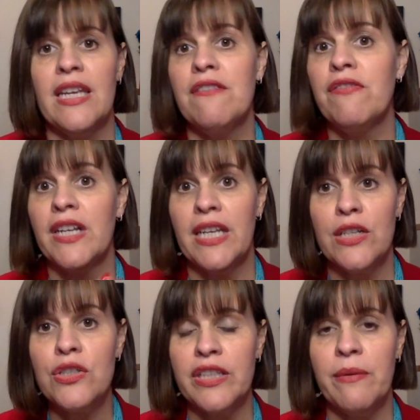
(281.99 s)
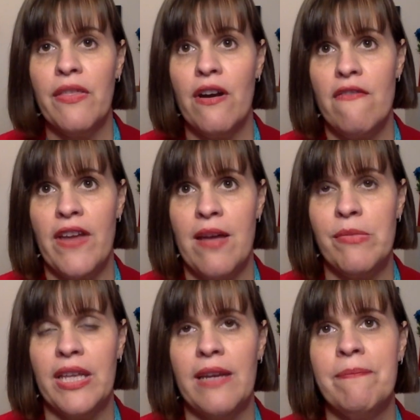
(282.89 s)
and financially with our
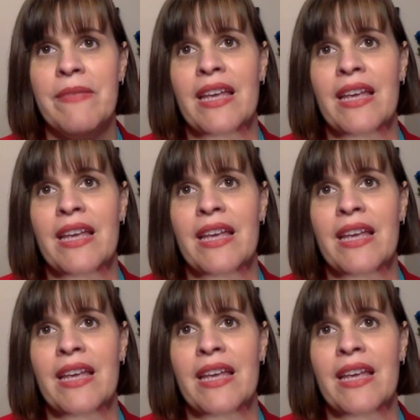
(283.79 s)
family?